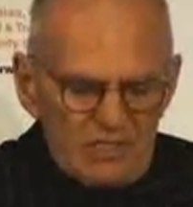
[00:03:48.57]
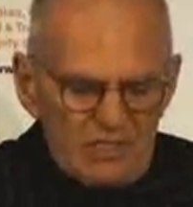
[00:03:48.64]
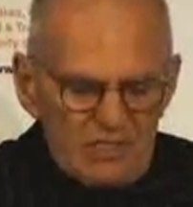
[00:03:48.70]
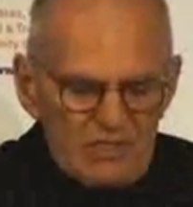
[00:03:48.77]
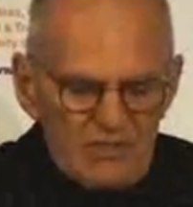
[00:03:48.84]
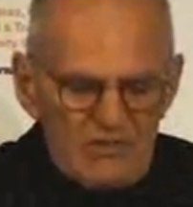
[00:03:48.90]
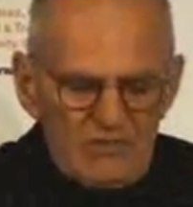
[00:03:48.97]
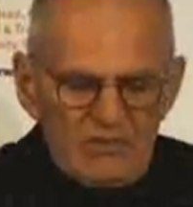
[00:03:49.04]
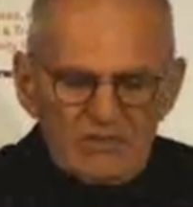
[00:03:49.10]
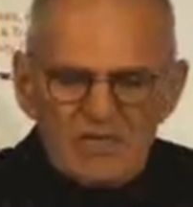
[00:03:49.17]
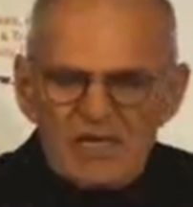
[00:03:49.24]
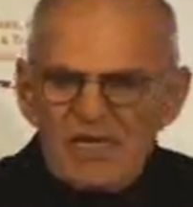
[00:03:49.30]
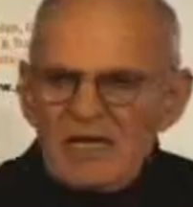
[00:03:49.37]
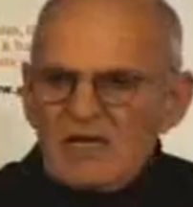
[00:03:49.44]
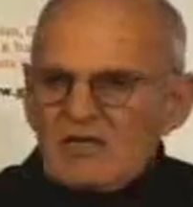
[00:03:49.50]
Who
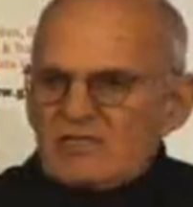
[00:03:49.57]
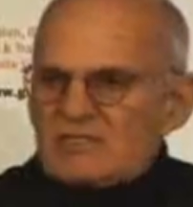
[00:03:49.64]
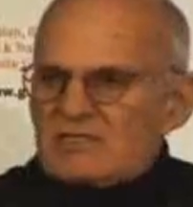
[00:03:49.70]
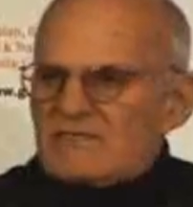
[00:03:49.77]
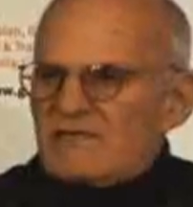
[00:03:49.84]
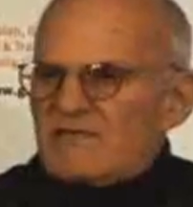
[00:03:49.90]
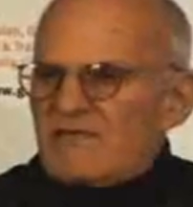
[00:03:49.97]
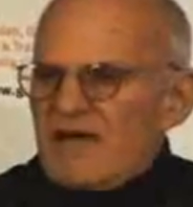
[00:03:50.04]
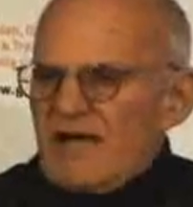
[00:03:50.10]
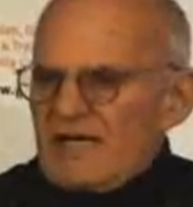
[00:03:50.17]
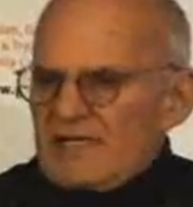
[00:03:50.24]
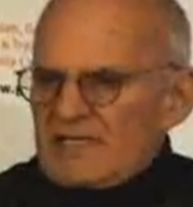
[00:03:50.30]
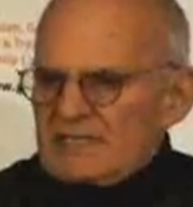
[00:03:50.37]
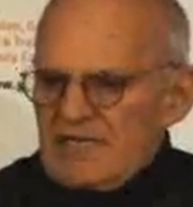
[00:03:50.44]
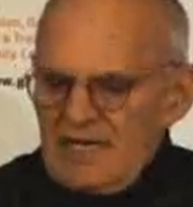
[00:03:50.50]
cares if a
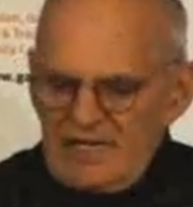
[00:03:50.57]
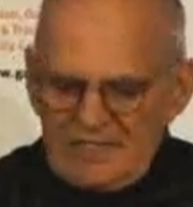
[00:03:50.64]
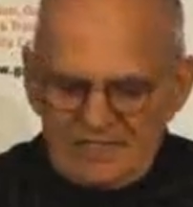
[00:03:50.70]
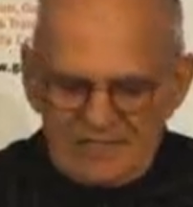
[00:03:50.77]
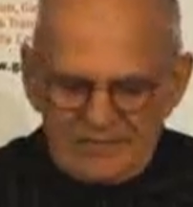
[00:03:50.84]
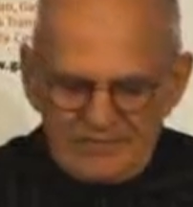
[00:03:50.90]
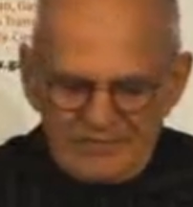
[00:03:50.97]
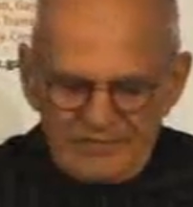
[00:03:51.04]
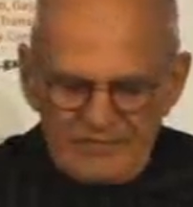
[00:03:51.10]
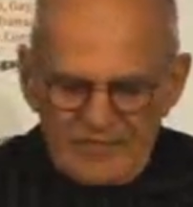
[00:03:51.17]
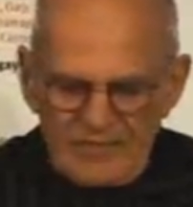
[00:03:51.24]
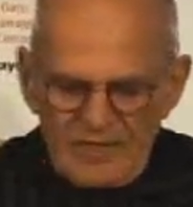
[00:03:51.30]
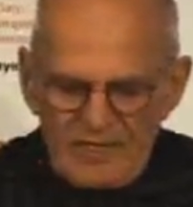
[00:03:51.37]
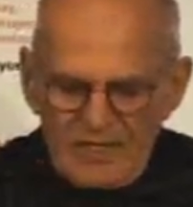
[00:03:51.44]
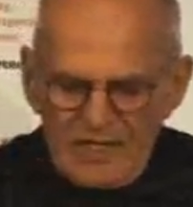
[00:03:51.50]
faggot dies?
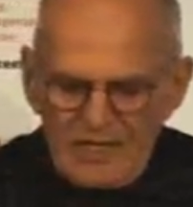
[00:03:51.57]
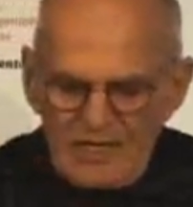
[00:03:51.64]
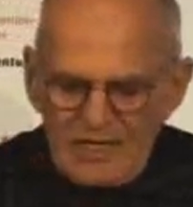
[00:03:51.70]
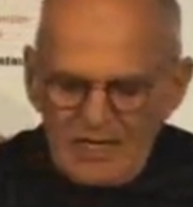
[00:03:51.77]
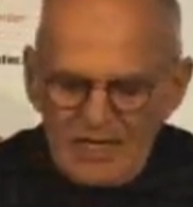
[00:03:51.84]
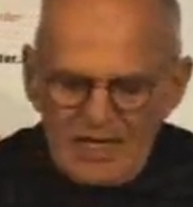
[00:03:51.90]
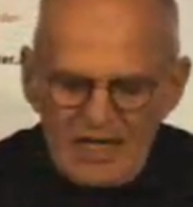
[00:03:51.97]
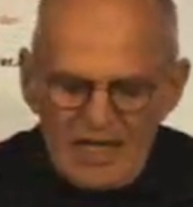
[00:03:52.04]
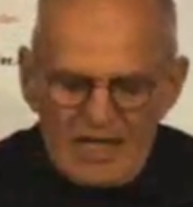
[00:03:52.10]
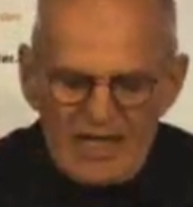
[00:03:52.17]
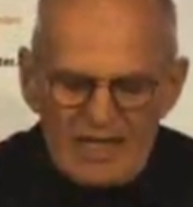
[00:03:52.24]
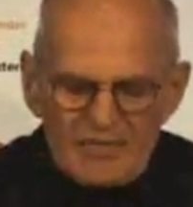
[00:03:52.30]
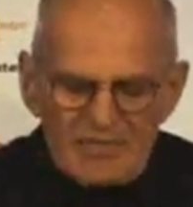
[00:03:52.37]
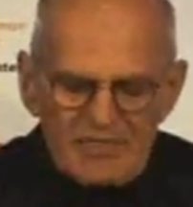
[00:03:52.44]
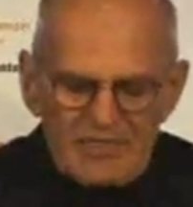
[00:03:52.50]
I
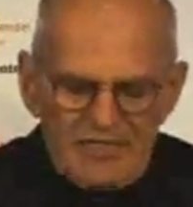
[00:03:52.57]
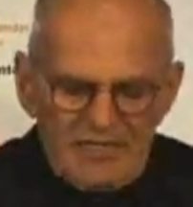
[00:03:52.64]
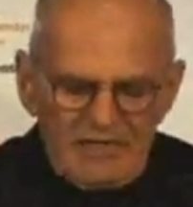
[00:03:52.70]
believe